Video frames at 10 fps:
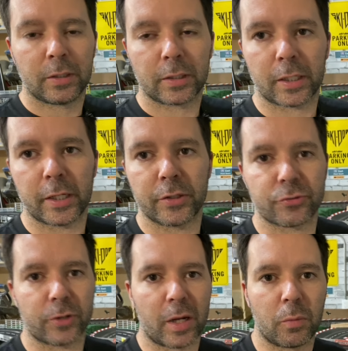kind of
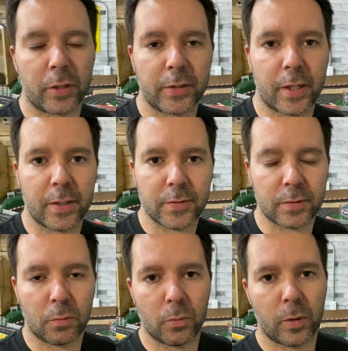describe what it does
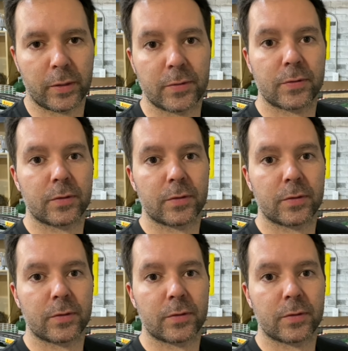and what